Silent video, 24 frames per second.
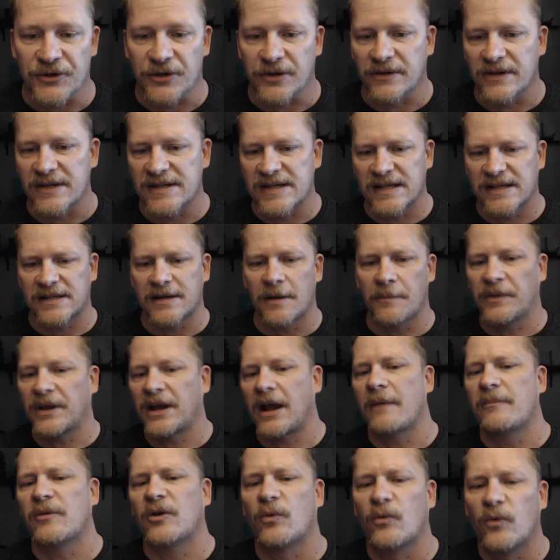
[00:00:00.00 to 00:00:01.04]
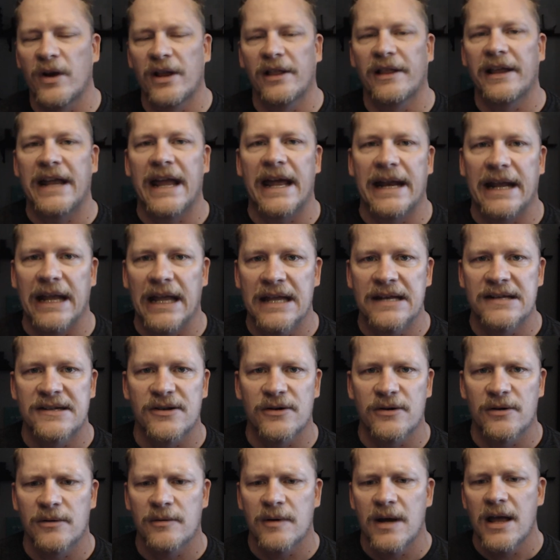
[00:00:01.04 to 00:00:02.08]
This is something I've been really getting
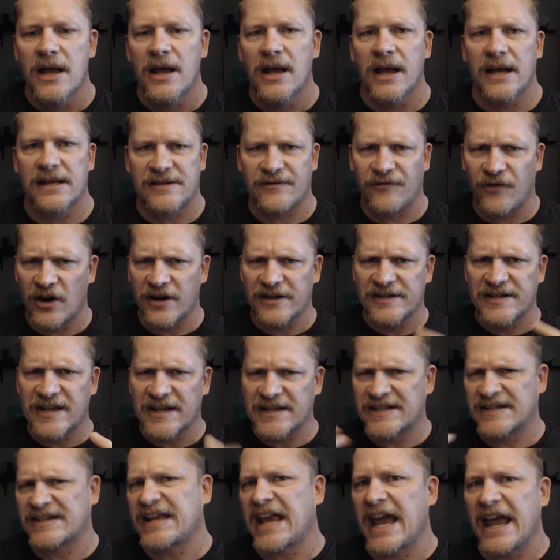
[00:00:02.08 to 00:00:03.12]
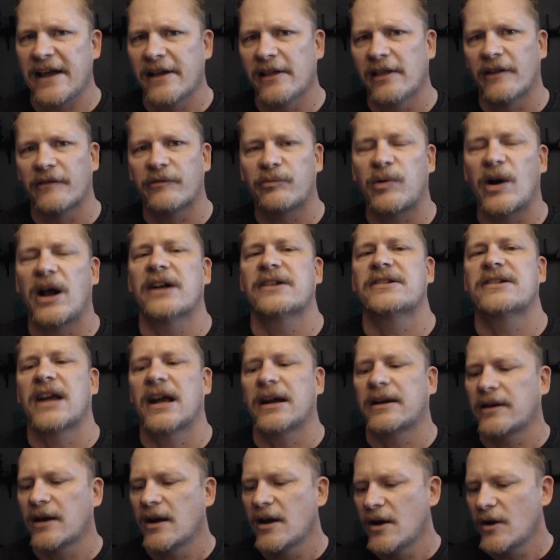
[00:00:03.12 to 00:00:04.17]
into as far as a scale of
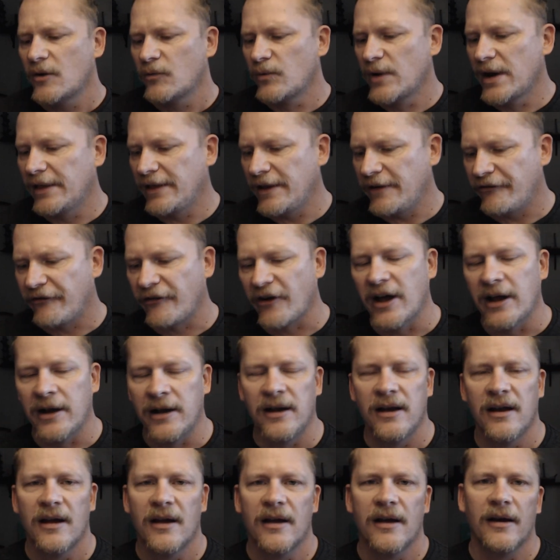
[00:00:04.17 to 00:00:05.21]
project. Really fun.